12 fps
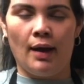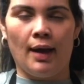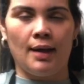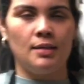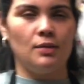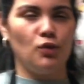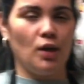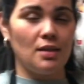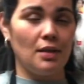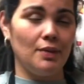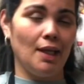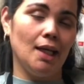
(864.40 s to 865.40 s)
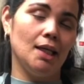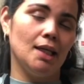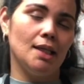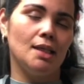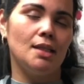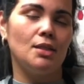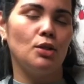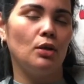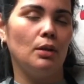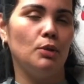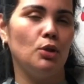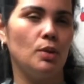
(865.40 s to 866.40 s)
And if you guys have any ideas, you know,
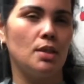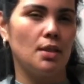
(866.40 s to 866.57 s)
let me know what's